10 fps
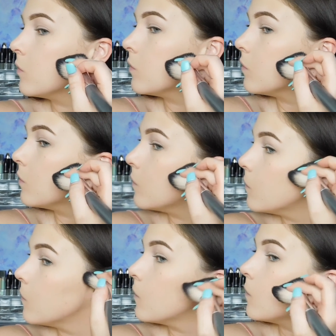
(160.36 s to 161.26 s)
where I
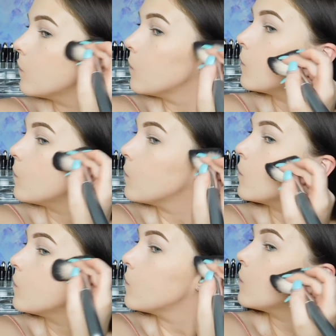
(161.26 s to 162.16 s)
would contour, so the
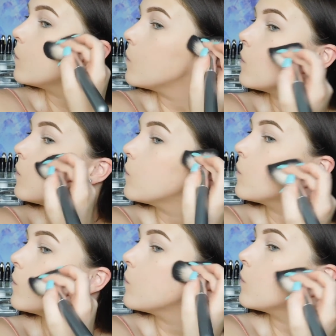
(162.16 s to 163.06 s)
perimeters of the
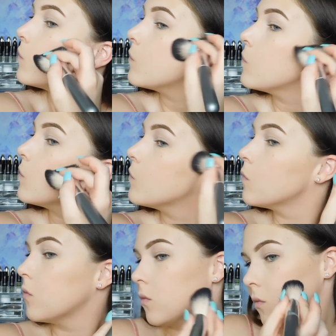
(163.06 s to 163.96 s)
face, kind of like on the
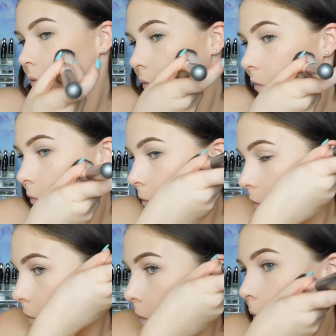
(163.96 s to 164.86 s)
cheekbones,
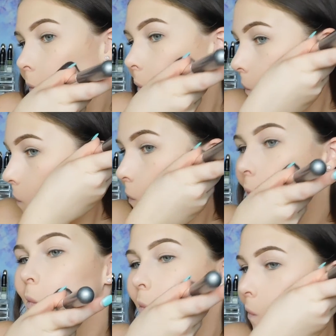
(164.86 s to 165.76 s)
that type of
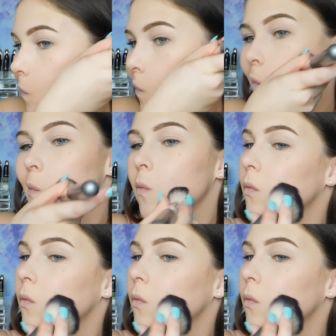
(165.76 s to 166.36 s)
deal, but not actually